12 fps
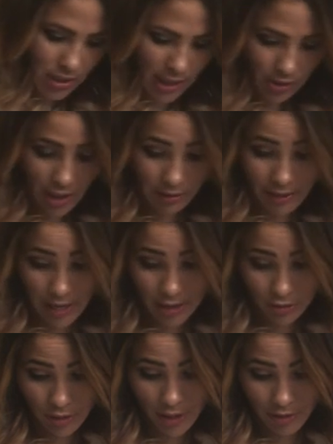sidetracked right
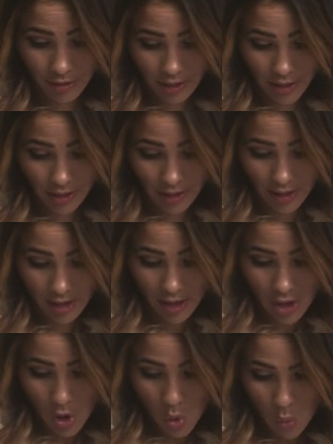now, trying to think
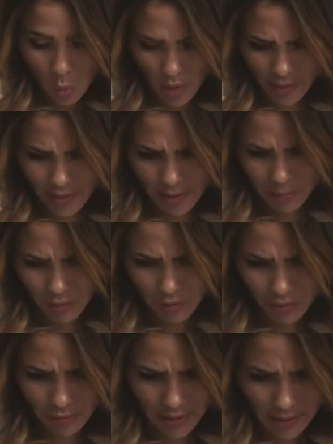where that blue
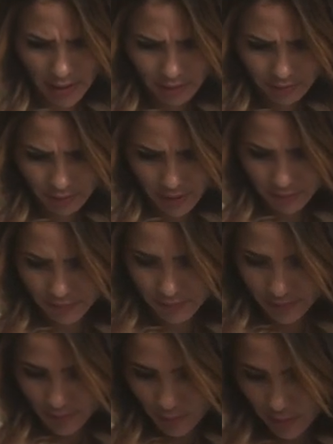thread came from.
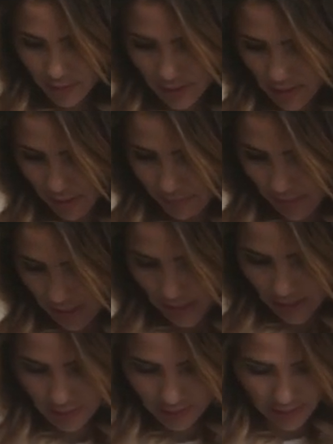What did I
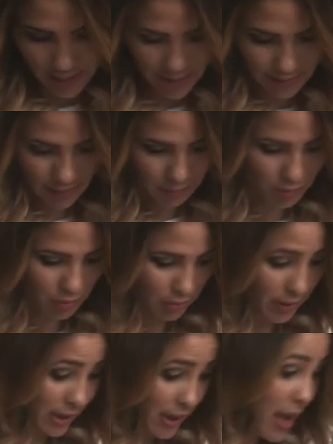make that had that blue
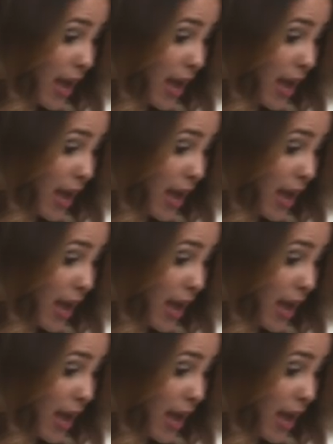thread?